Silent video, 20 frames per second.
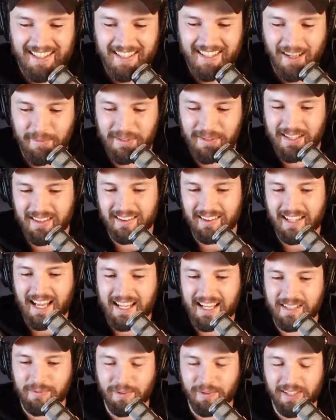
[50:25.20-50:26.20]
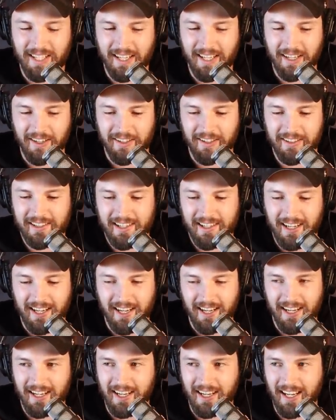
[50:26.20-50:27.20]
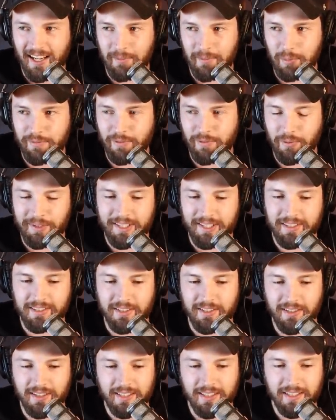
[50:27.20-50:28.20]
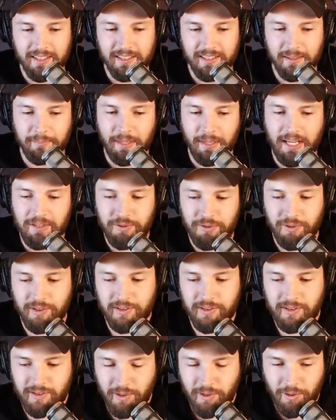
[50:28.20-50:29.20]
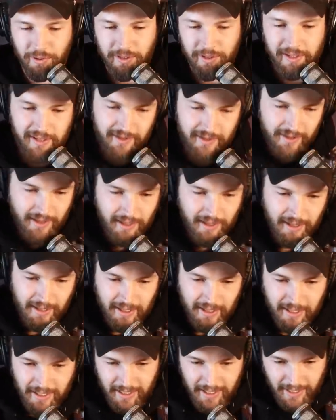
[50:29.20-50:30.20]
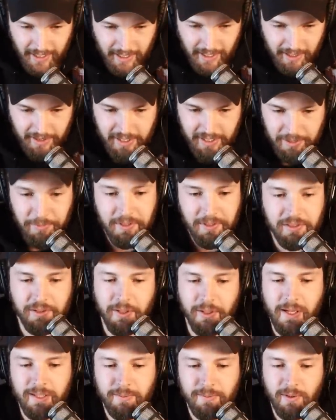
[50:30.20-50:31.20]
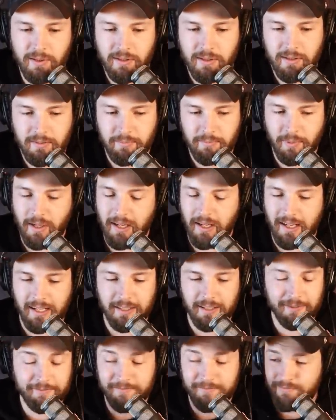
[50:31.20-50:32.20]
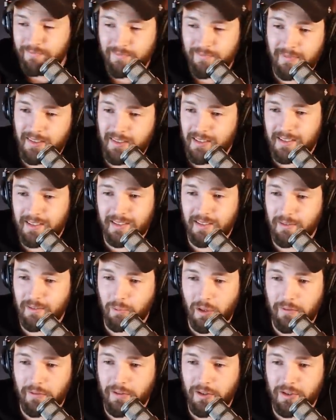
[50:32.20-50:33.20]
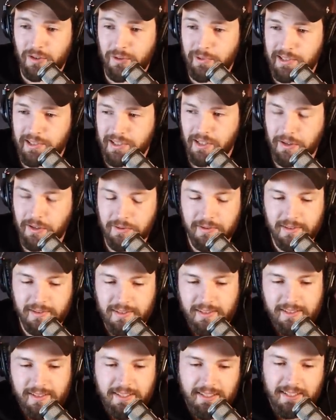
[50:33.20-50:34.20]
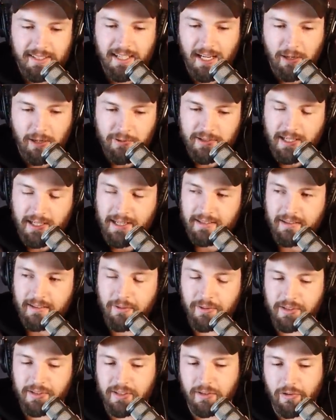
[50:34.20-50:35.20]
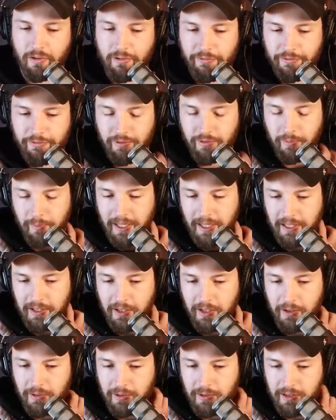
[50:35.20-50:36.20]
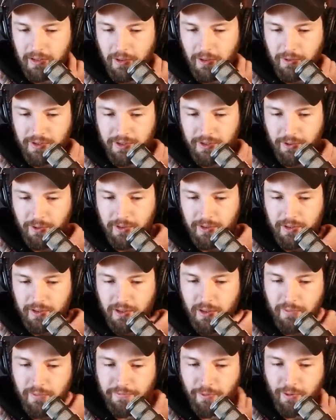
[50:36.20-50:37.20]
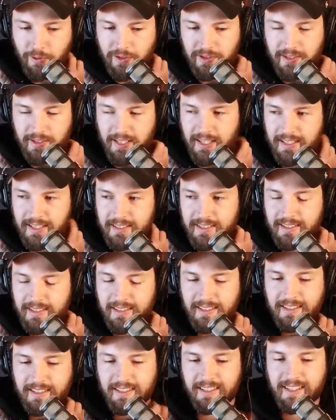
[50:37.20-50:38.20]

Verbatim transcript: Let's hop into the last one here. Uh, before we get into the Patreon stories, uh, this one's cross-posted by one of our newest goats, Outside Lower Score, Flamingo Lower Score two four six.